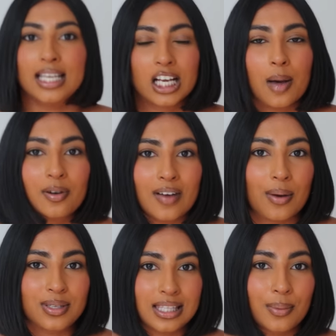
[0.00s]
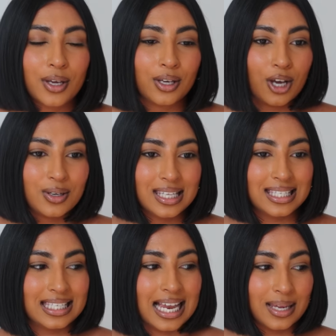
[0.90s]
in a couple of hours. And then we're going to go to
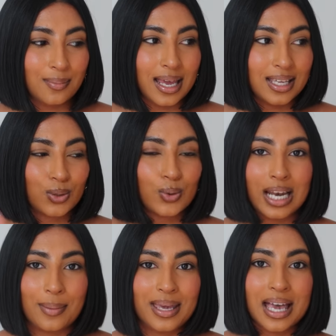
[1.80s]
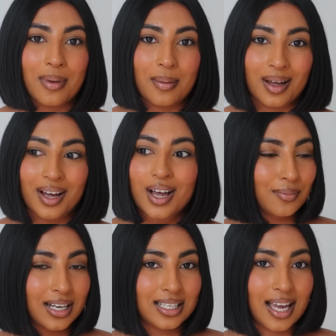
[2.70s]
this Italian place called La Mia Mamma.
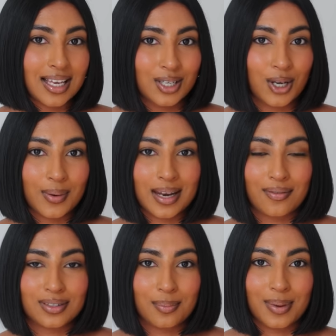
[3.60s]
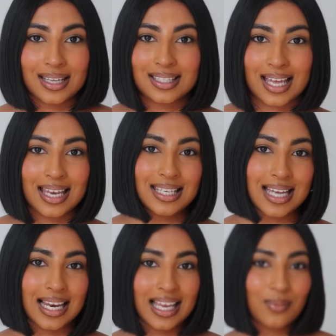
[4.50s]
I'm really excited to go and have some pasta and
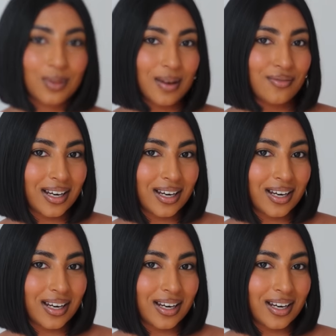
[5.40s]
Italian with my